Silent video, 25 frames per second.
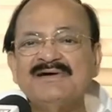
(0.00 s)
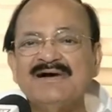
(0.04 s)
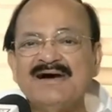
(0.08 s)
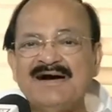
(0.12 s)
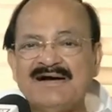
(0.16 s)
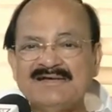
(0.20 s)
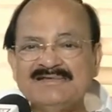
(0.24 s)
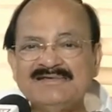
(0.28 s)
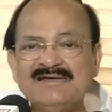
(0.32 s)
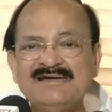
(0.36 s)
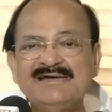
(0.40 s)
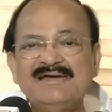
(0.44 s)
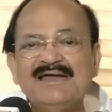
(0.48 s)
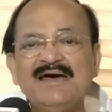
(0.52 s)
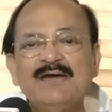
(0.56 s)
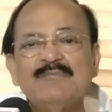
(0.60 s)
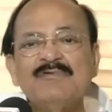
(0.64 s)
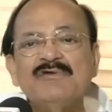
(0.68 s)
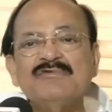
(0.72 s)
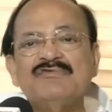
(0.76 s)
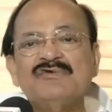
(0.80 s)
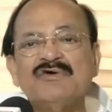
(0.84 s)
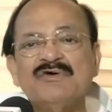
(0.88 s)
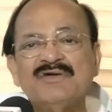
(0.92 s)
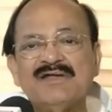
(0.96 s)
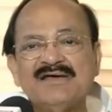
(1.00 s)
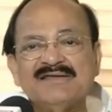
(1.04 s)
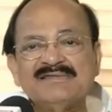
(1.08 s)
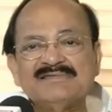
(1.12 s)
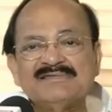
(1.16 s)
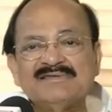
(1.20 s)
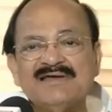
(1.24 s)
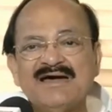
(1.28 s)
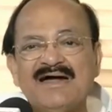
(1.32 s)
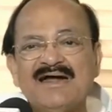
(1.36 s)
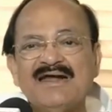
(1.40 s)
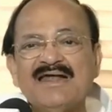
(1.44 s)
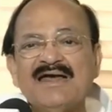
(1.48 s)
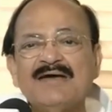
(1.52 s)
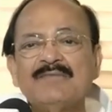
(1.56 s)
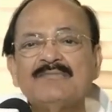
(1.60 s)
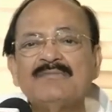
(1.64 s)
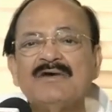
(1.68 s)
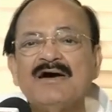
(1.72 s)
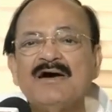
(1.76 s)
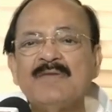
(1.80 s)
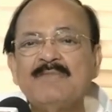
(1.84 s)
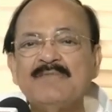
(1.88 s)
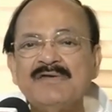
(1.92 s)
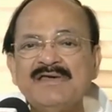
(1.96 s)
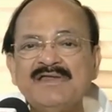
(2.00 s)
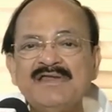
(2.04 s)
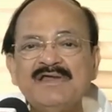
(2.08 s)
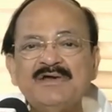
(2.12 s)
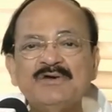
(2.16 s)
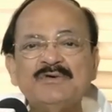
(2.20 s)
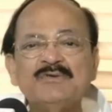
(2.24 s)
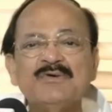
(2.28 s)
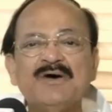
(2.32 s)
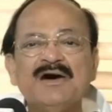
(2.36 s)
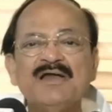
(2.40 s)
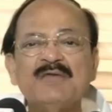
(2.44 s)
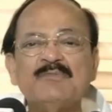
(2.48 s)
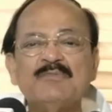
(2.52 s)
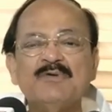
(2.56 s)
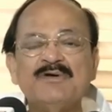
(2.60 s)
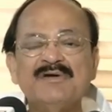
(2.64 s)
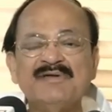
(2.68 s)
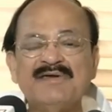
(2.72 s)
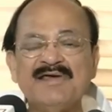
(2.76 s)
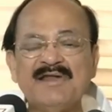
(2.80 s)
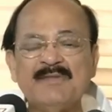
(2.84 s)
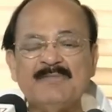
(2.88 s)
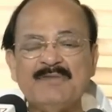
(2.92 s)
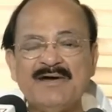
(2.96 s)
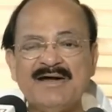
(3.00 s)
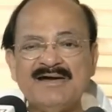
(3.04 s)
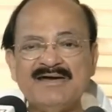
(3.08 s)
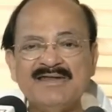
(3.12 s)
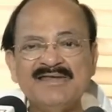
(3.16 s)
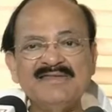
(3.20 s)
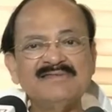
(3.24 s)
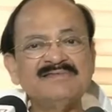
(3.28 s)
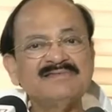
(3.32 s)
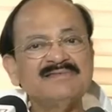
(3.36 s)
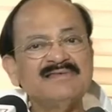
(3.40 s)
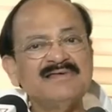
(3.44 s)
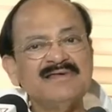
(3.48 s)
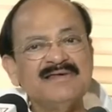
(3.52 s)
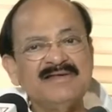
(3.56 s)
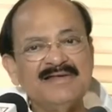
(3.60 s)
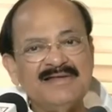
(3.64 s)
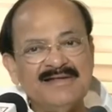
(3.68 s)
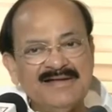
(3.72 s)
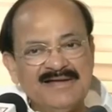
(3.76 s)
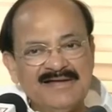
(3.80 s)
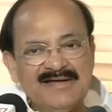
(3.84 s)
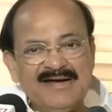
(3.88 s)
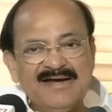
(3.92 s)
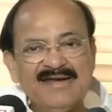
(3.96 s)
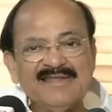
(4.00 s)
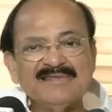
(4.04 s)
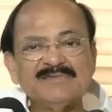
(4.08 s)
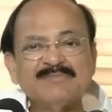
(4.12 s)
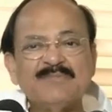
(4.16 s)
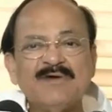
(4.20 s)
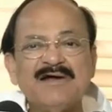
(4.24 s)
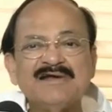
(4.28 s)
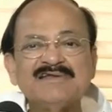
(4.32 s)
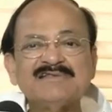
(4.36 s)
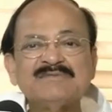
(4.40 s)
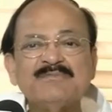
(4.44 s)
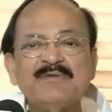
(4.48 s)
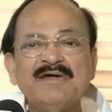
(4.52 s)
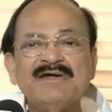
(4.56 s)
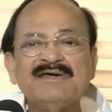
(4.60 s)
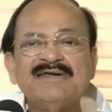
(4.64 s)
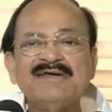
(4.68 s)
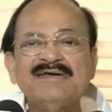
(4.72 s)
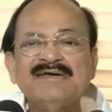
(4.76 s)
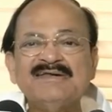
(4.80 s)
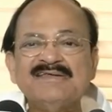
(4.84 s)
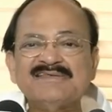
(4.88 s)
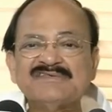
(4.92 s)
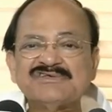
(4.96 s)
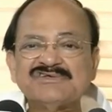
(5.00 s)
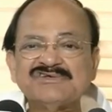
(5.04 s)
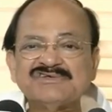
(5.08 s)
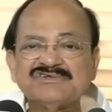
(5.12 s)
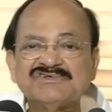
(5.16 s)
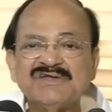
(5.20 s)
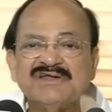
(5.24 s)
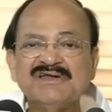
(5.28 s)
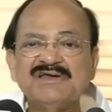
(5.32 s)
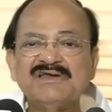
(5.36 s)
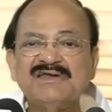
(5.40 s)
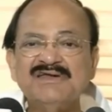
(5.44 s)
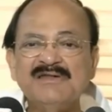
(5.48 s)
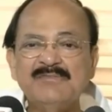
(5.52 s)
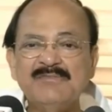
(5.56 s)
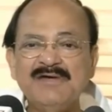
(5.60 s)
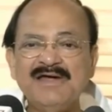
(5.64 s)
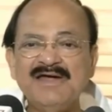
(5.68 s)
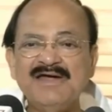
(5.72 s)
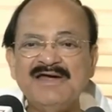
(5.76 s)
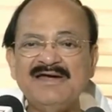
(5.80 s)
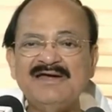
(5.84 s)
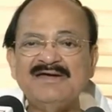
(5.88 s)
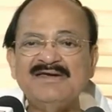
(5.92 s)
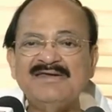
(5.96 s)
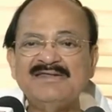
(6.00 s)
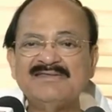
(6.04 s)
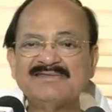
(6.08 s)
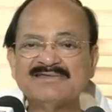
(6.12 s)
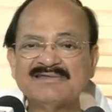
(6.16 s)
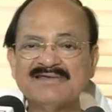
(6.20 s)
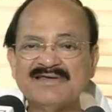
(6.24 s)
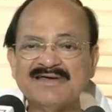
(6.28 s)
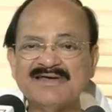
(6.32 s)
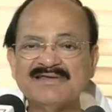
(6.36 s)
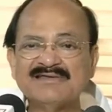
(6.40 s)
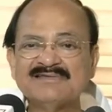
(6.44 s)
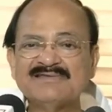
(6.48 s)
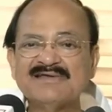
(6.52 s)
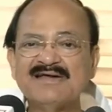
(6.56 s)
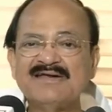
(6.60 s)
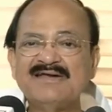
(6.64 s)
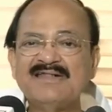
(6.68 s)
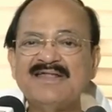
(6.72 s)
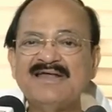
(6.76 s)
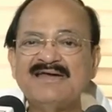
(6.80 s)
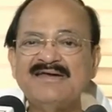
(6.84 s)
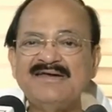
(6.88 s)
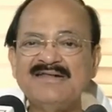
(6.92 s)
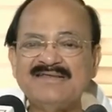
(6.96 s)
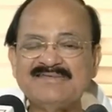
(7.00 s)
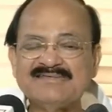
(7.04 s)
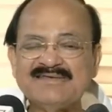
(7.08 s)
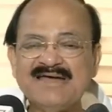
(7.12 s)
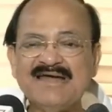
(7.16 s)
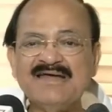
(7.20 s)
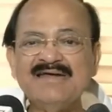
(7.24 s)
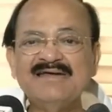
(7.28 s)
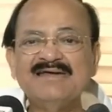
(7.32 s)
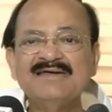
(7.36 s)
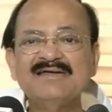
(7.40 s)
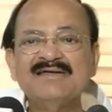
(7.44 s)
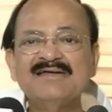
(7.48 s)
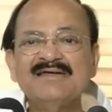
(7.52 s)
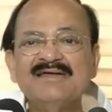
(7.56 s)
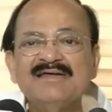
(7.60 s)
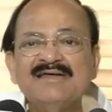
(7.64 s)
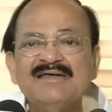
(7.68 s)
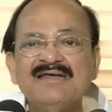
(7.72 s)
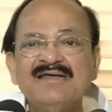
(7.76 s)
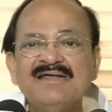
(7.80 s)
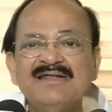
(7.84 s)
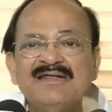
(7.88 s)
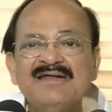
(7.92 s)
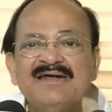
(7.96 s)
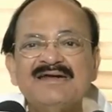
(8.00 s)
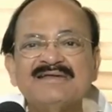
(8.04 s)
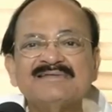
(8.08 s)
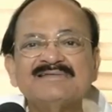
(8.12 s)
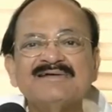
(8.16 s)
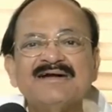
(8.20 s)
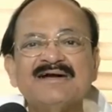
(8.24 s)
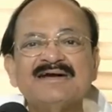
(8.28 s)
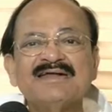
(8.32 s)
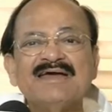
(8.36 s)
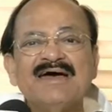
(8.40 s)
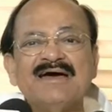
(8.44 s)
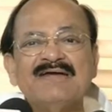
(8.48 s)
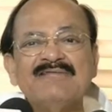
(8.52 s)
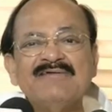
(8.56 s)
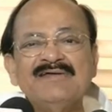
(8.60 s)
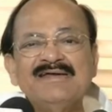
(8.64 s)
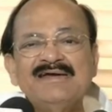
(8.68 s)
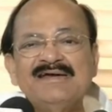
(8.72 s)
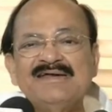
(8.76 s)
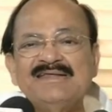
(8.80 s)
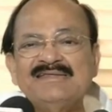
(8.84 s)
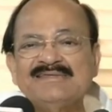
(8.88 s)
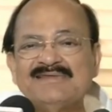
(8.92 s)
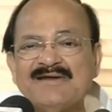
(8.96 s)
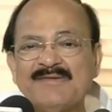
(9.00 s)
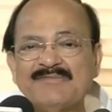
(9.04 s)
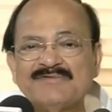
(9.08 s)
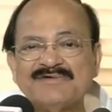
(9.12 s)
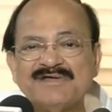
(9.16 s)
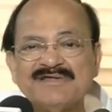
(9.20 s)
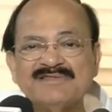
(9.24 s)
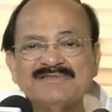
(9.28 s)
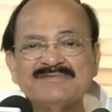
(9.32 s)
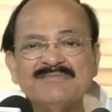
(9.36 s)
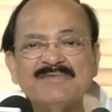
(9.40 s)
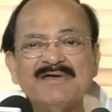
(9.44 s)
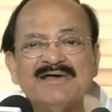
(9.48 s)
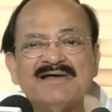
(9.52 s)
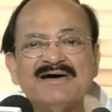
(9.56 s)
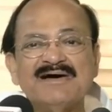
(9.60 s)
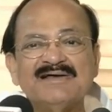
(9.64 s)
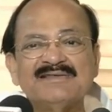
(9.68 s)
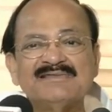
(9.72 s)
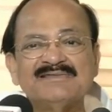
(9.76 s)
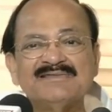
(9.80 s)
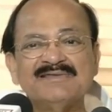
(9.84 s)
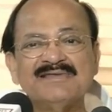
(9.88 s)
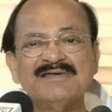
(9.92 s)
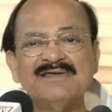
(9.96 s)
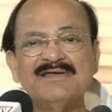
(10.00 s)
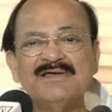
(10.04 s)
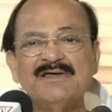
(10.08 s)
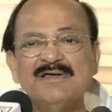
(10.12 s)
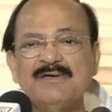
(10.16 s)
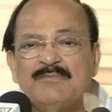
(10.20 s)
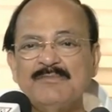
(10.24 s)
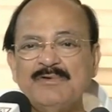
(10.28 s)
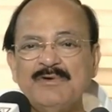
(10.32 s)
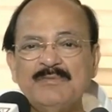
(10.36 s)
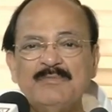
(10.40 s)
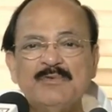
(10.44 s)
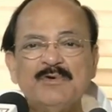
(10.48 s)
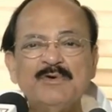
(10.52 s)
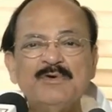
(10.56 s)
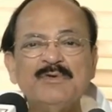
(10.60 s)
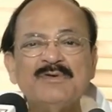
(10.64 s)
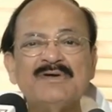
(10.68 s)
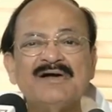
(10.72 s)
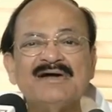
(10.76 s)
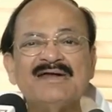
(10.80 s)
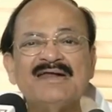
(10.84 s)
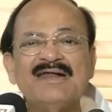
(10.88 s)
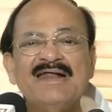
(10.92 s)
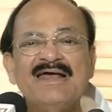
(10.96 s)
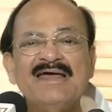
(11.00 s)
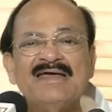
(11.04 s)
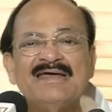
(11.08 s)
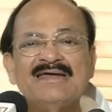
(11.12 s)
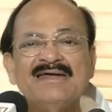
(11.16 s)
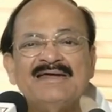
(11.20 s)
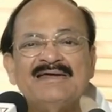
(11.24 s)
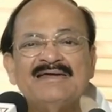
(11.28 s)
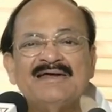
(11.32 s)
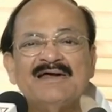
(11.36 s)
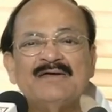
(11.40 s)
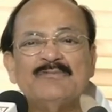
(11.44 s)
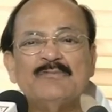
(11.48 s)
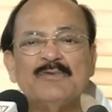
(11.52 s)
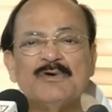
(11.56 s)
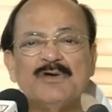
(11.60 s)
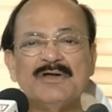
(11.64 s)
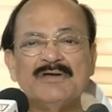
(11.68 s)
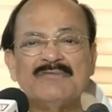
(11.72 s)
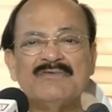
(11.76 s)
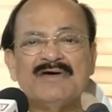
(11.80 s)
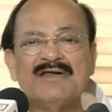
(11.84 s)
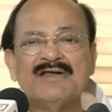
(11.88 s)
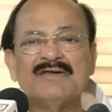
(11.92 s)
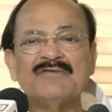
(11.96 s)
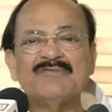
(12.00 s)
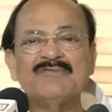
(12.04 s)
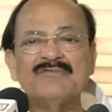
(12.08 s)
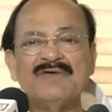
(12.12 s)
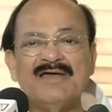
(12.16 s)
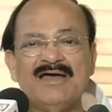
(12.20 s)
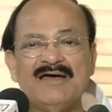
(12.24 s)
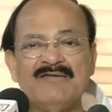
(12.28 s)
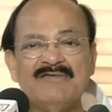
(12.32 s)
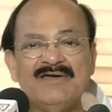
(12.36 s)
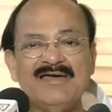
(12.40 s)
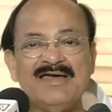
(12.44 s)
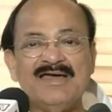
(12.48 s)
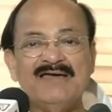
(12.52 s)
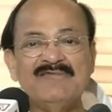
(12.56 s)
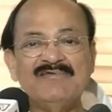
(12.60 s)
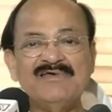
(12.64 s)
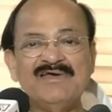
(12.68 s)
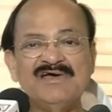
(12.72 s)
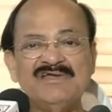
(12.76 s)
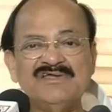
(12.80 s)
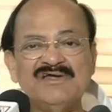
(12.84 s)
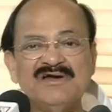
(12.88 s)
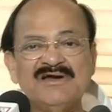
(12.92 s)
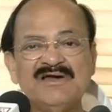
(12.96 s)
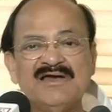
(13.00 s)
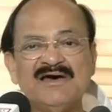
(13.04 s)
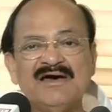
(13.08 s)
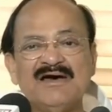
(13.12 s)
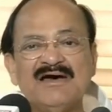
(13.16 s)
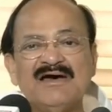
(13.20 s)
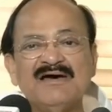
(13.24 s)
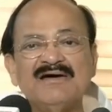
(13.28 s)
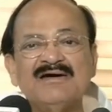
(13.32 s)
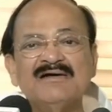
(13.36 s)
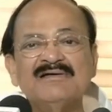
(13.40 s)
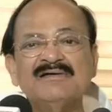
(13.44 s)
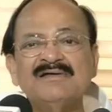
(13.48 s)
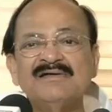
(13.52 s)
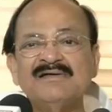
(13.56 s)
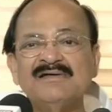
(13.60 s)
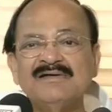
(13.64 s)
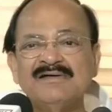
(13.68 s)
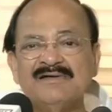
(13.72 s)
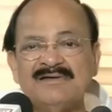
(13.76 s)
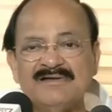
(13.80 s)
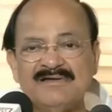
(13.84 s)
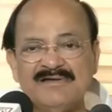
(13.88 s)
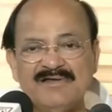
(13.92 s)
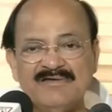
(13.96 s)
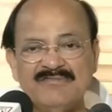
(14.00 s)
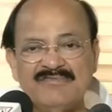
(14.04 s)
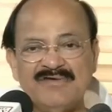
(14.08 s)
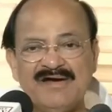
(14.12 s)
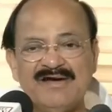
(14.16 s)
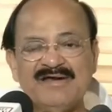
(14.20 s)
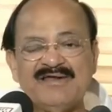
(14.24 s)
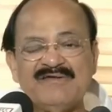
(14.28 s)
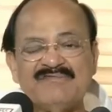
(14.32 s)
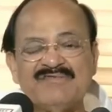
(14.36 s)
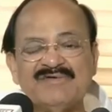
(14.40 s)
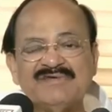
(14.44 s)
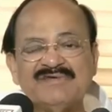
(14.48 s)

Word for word: agenda before us and I am appealing to all political parties. Let us participate in discussion, debate, discuss and then decide. Let us not have any disruptions because people do not like it and moreover we have a heavy agenda in front of